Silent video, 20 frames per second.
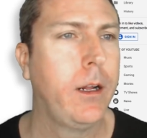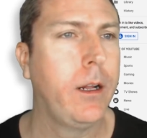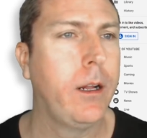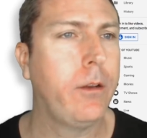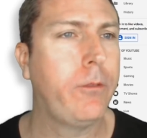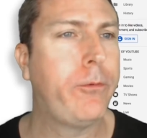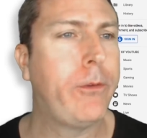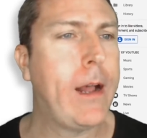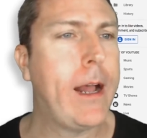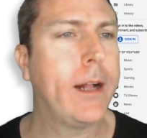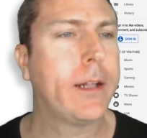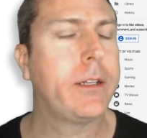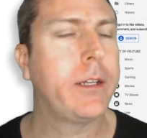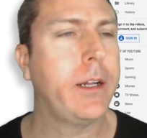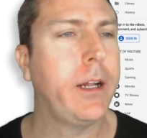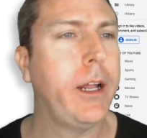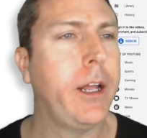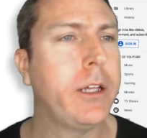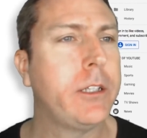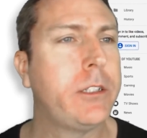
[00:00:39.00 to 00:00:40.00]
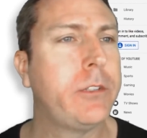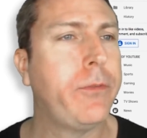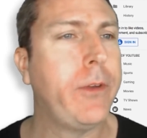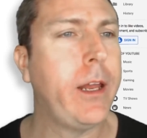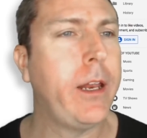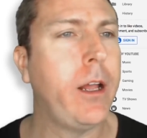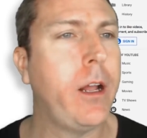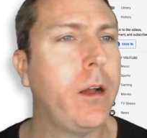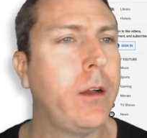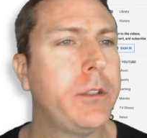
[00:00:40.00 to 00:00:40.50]
In fact, his
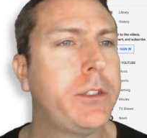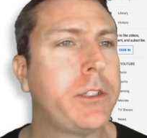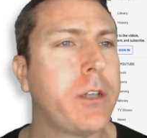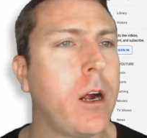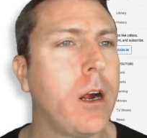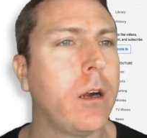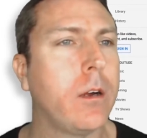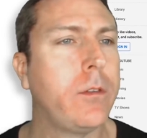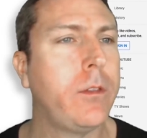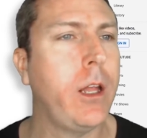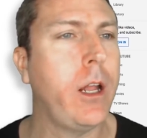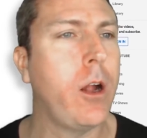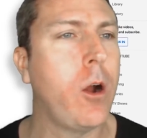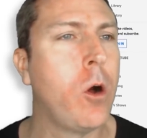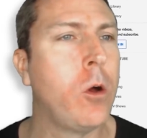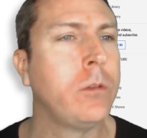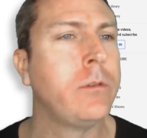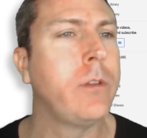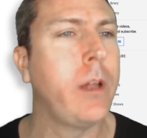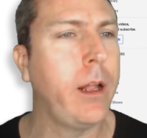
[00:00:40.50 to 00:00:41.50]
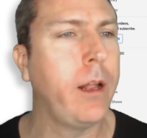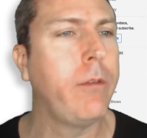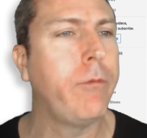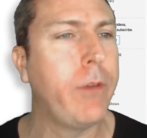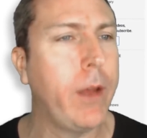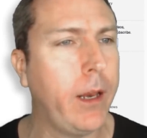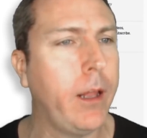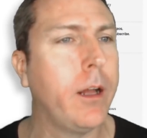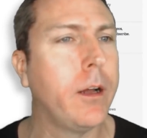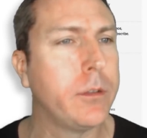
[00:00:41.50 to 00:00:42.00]
videos are the only
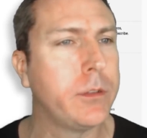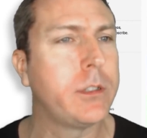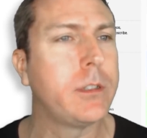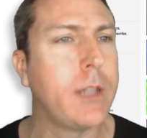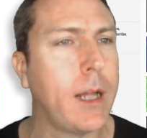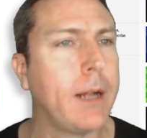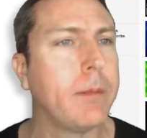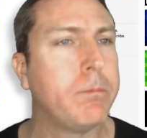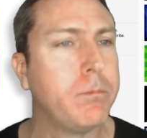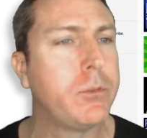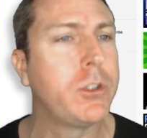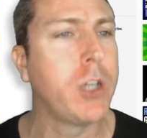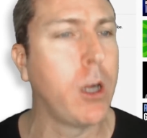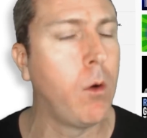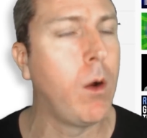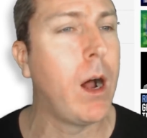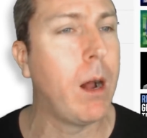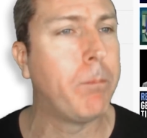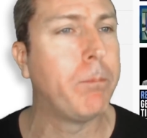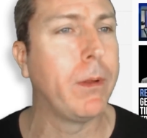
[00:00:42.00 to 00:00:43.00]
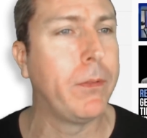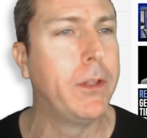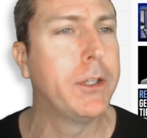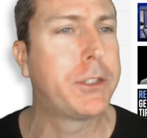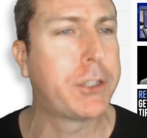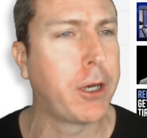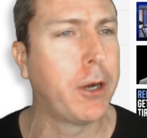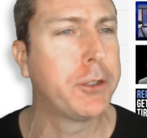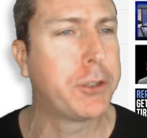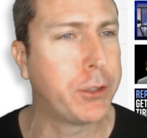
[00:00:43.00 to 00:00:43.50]
videos that show up in the
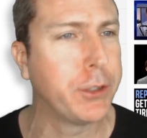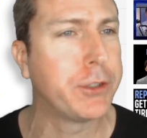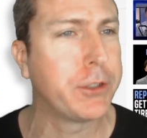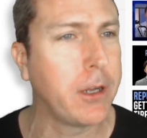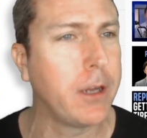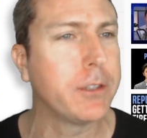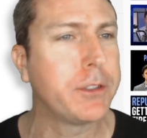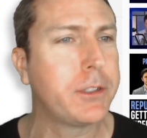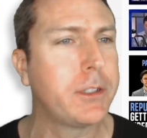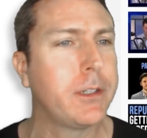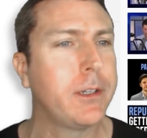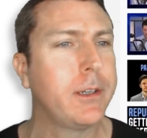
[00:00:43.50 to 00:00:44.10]
search results.